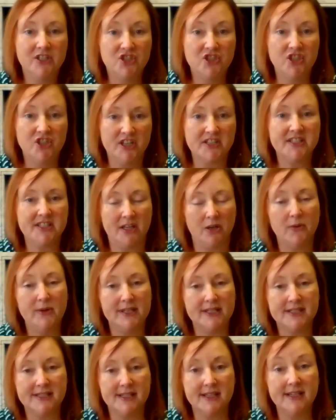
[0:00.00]
just so
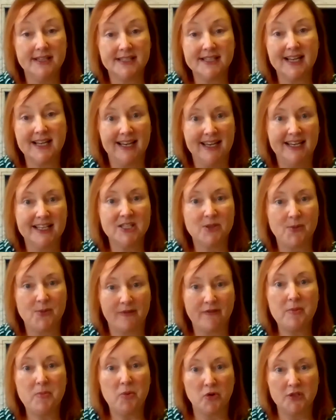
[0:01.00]
it's clear to
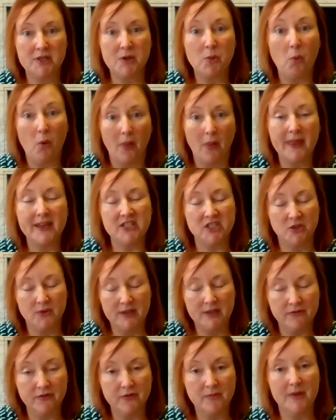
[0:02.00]
everybody what they're
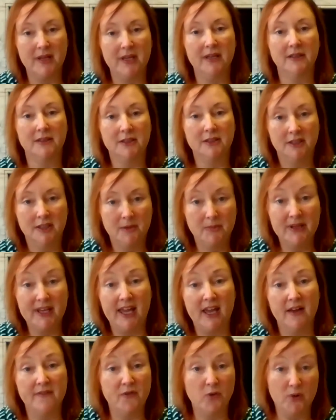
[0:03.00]
doing from there. But
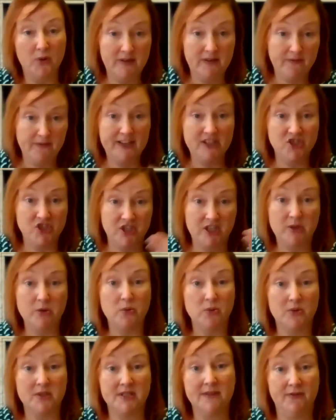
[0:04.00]
yeah, avoid face
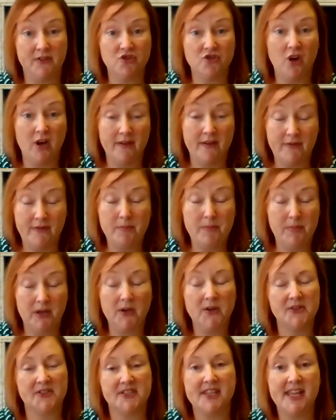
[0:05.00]
shields if you're driving
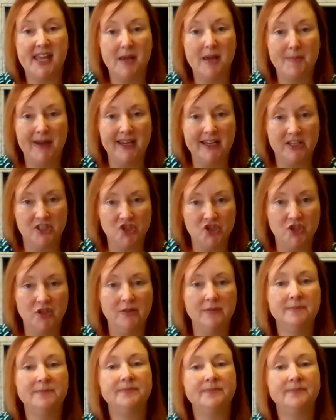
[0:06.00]
because of the airbag issue.